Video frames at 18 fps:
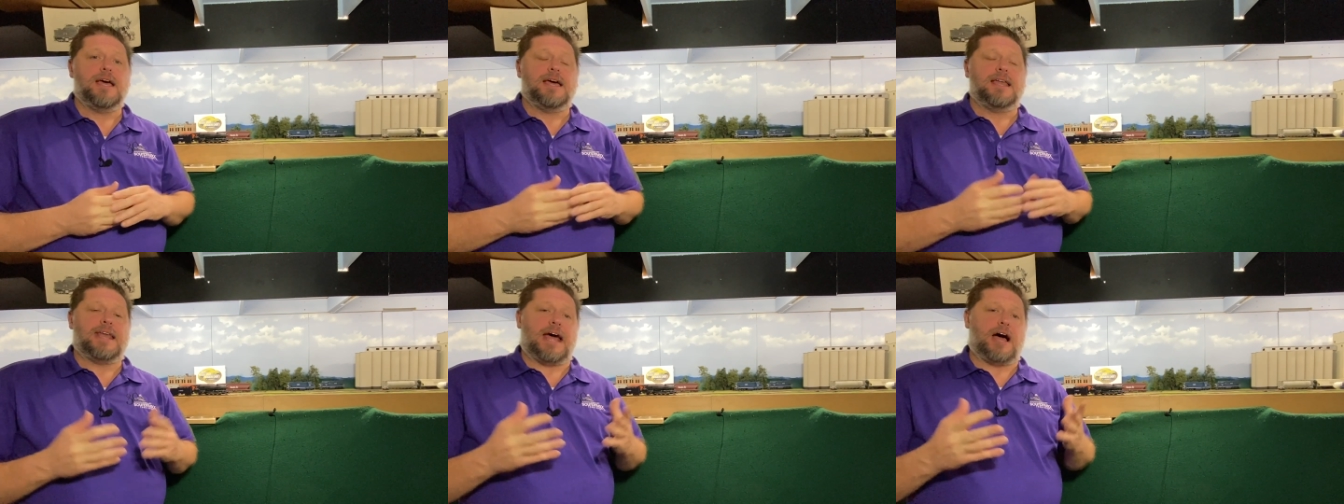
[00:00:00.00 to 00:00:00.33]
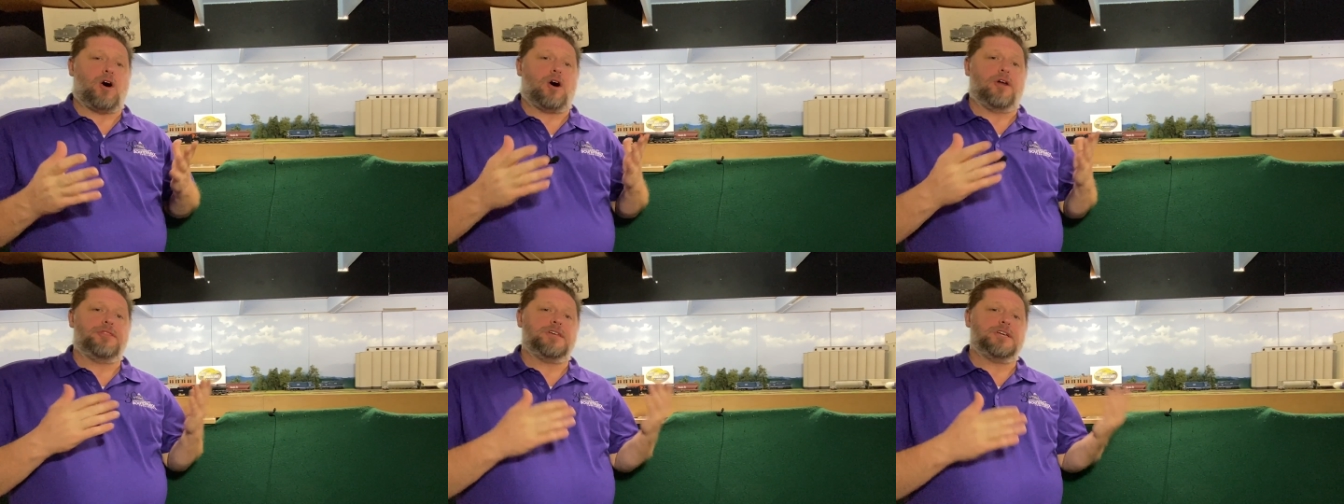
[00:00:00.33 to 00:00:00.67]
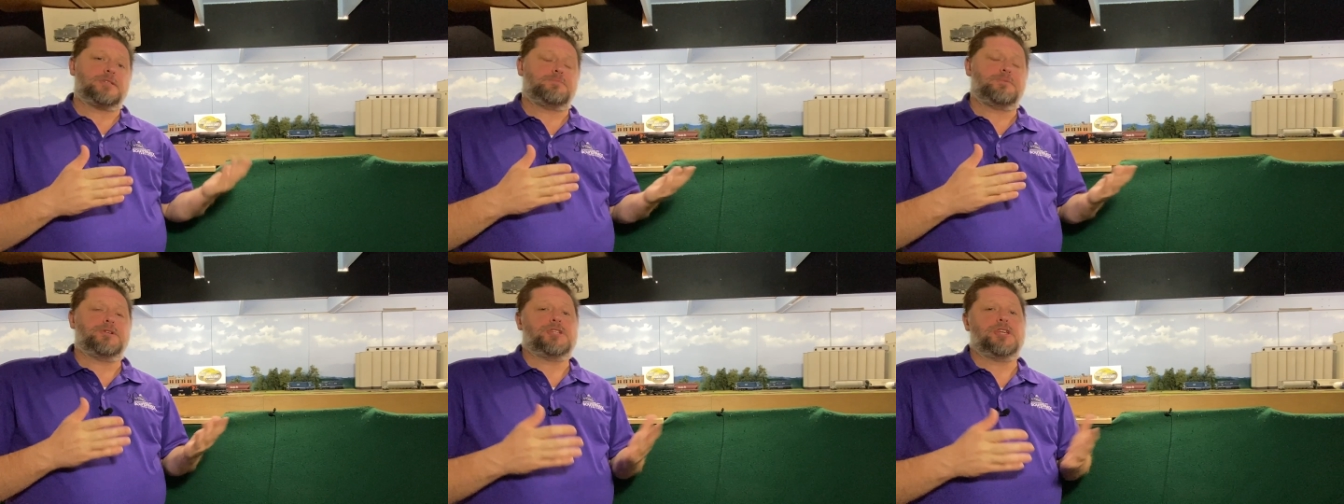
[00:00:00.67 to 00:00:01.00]
Now, on
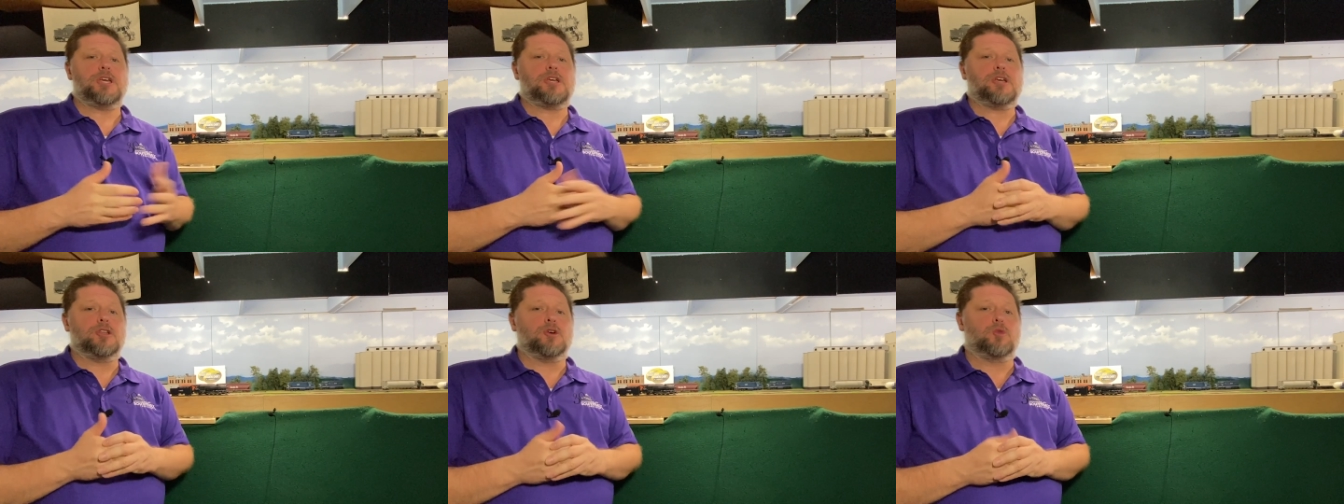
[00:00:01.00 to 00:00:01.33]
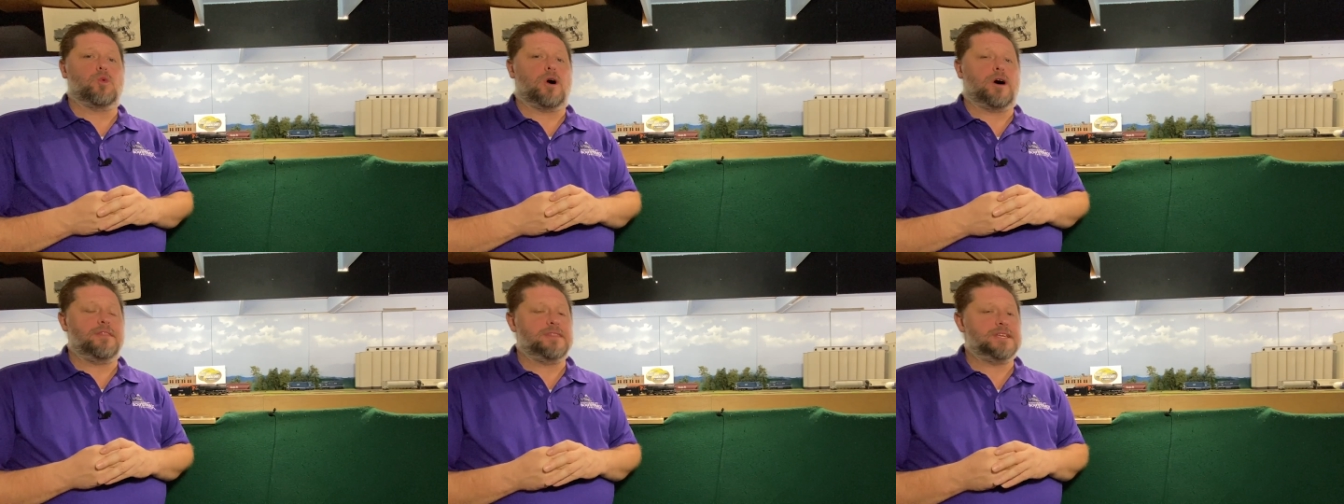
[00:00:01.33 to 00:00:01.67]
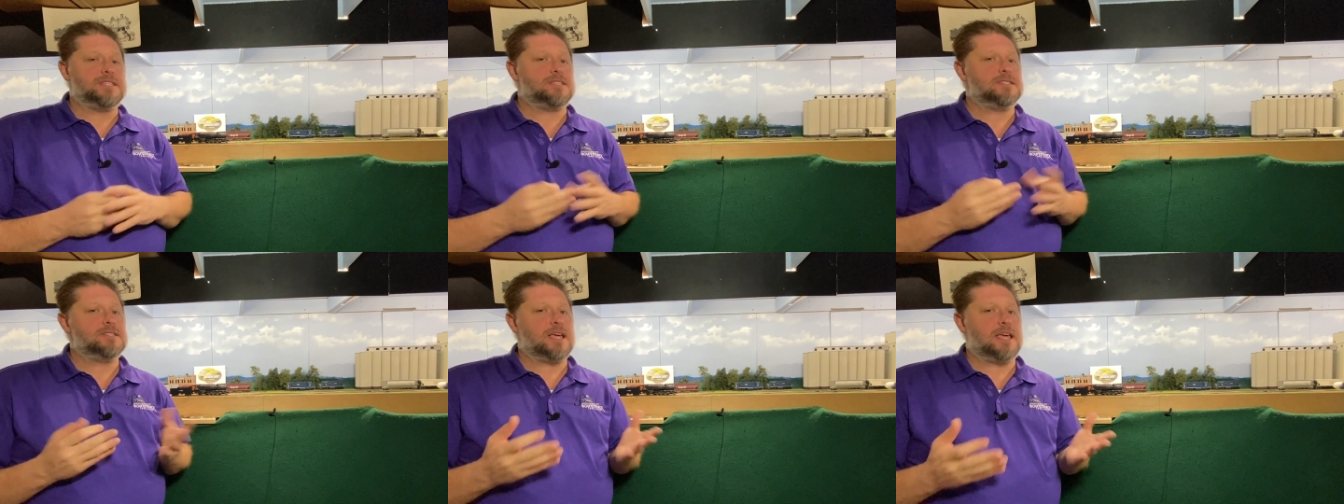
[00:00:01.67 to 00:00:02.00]
this particular one,
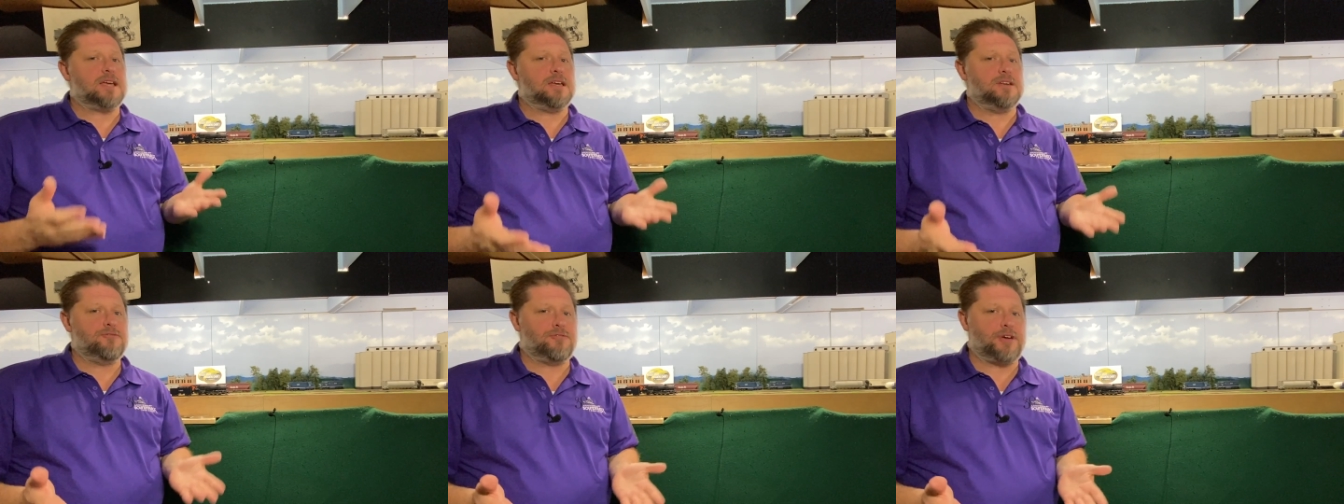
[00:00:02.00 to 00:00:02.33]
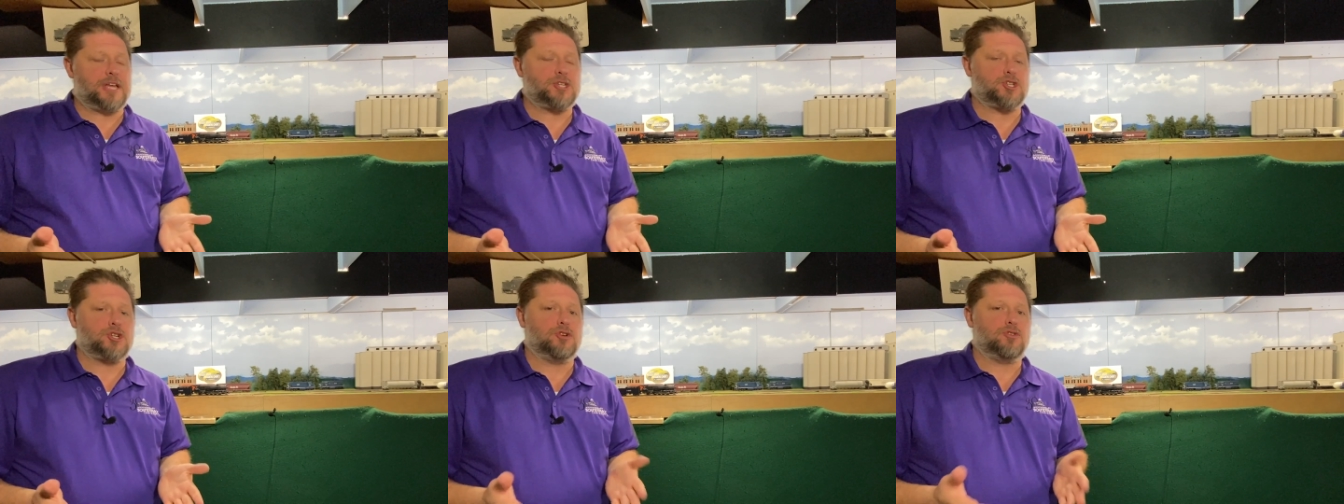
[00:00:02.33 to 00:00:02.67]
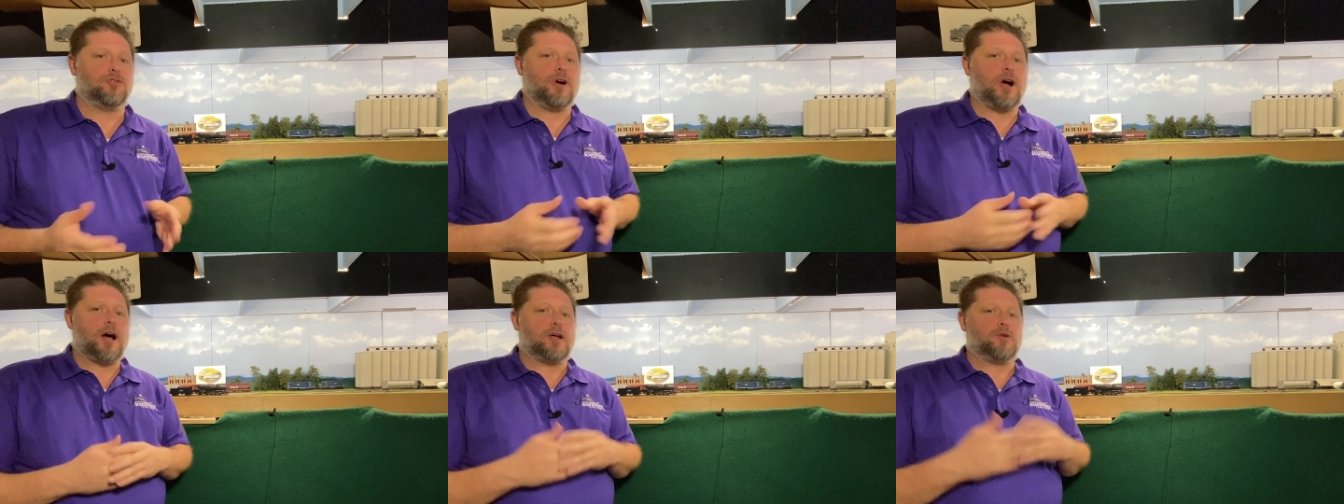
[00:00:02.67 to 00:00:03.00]
this is a conventional
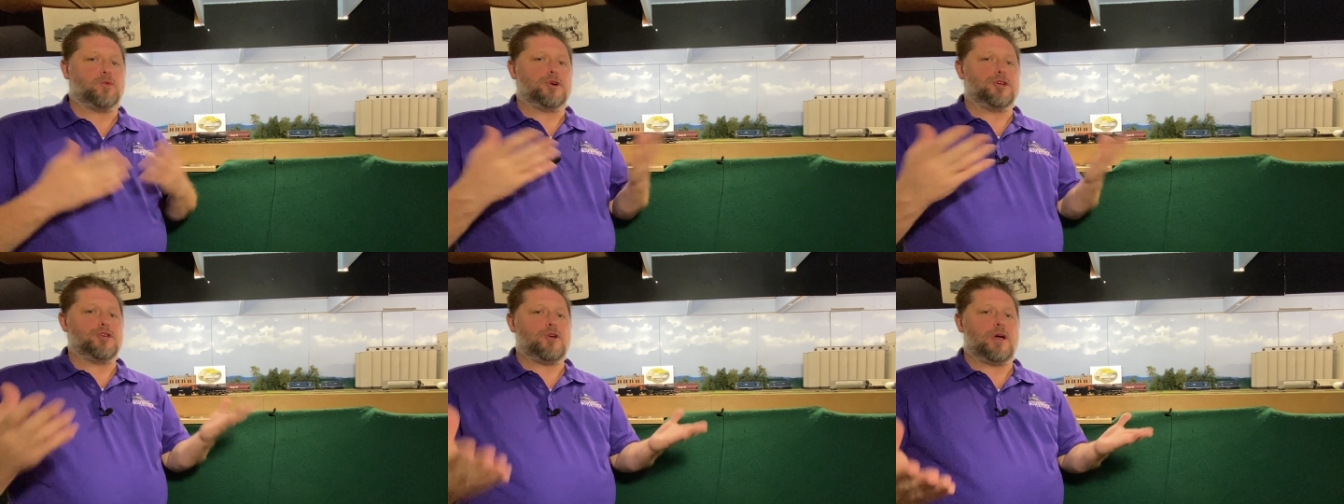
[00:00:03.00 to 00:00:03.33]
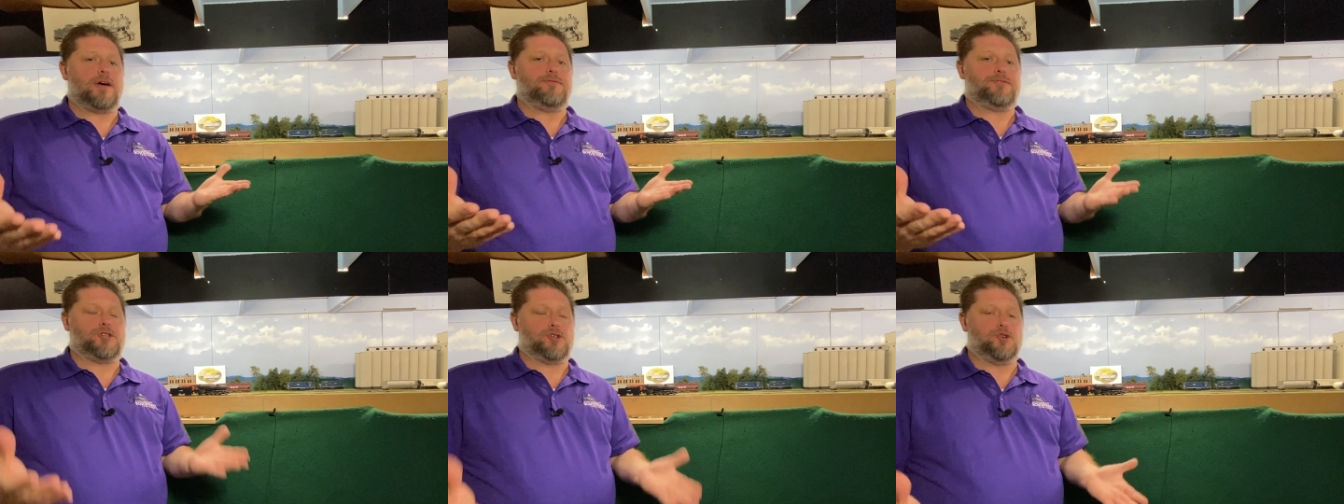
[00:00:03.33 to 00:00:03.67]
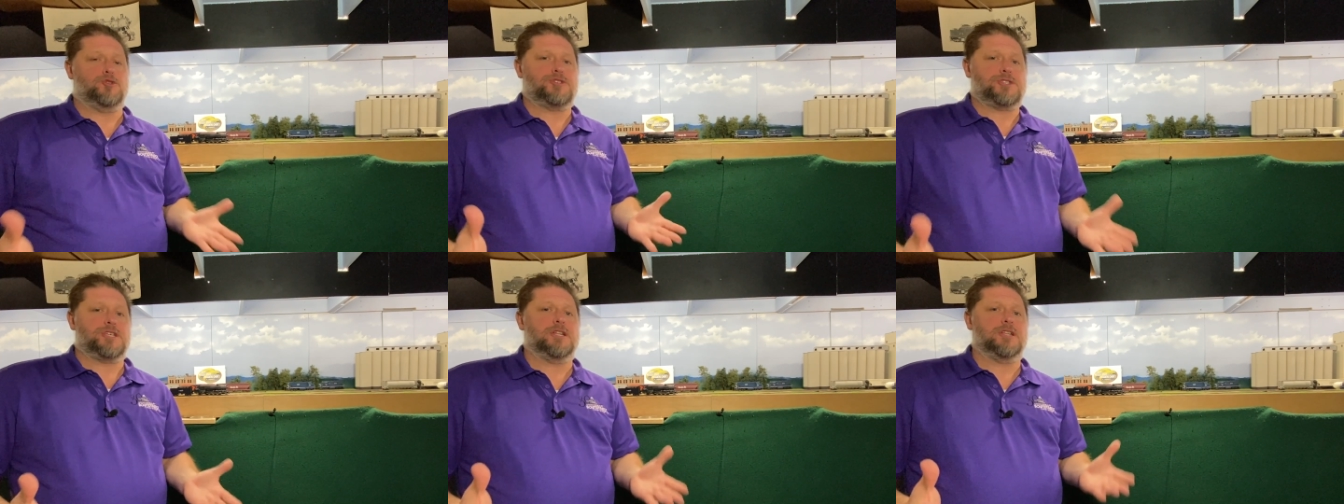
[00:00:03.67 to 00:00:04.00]
rod where you have
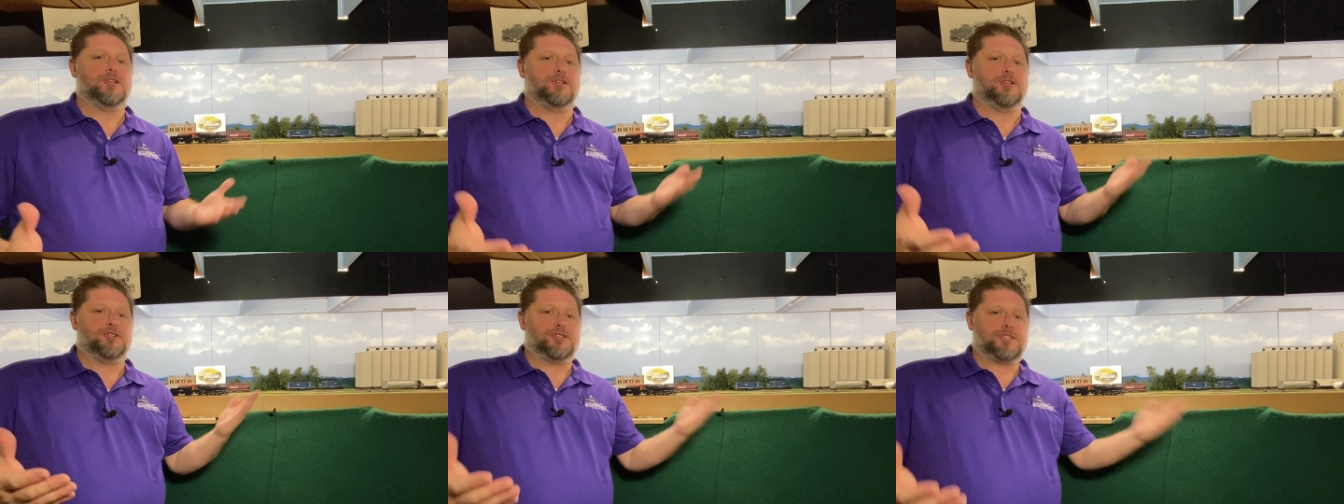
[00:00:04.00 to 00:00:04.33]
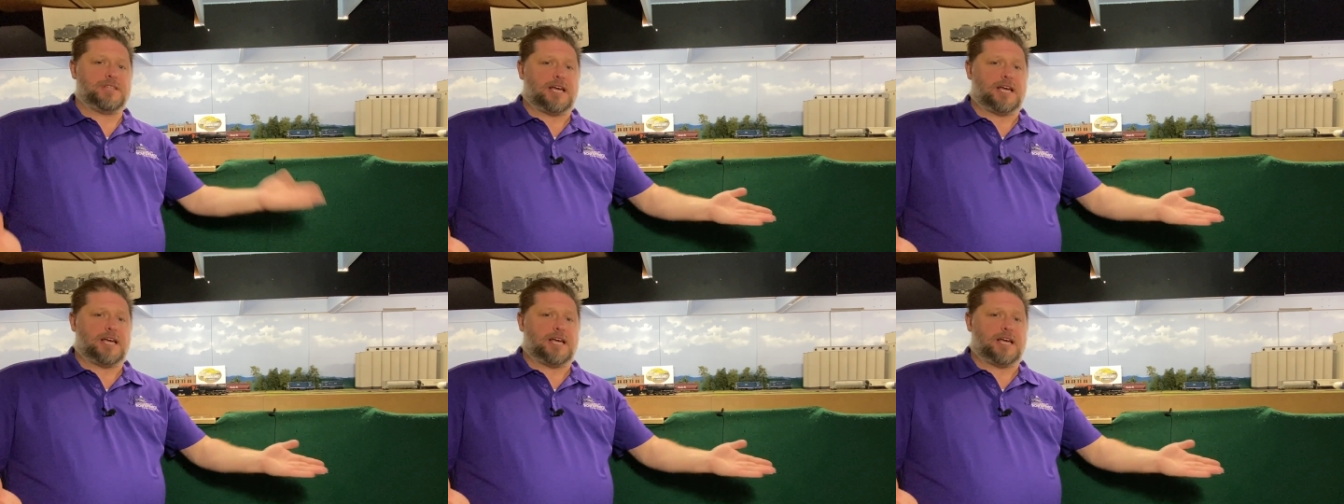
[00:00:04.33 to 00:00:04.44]
two cylinders,